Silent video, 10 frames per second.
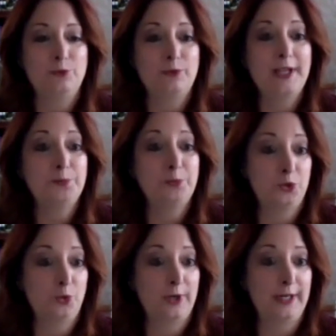
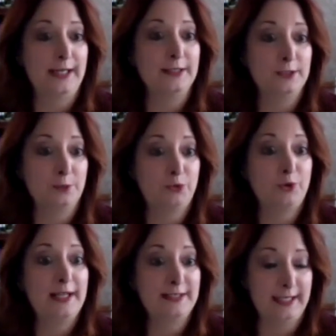respiratory
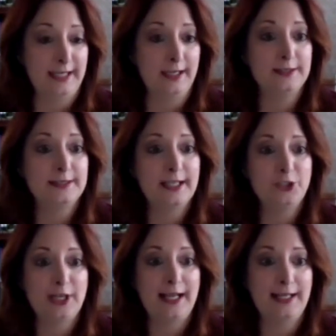depressing,
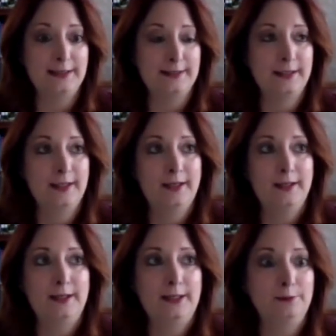such as
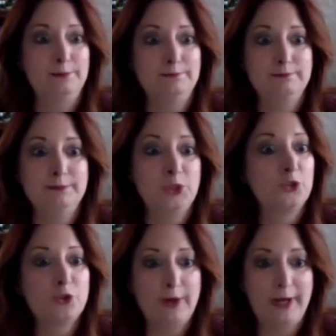
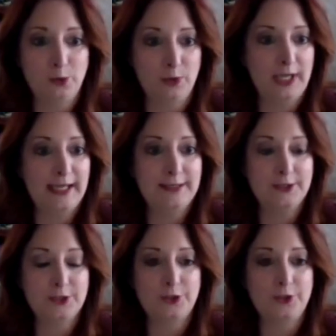your
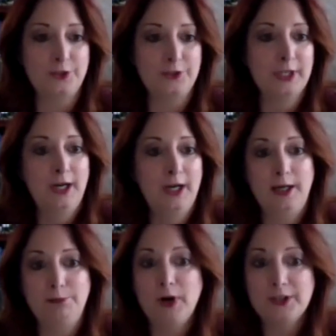tranquilizers,
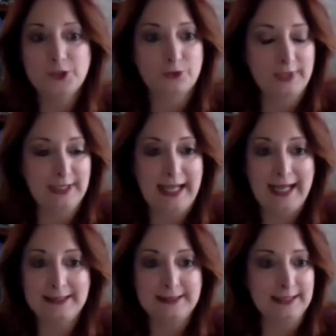muscle
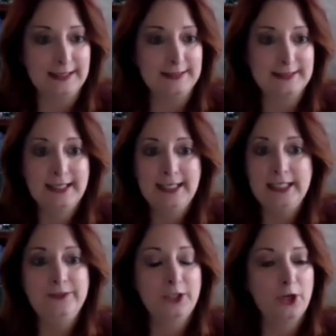relaxants,
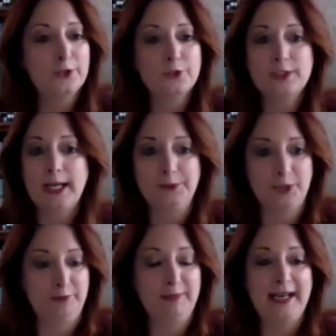even other types
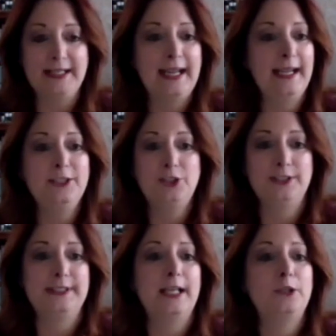of
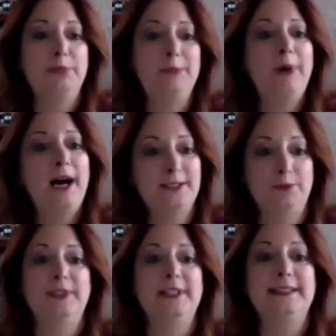medications that could be
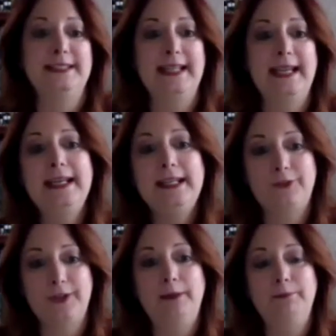possibly sedating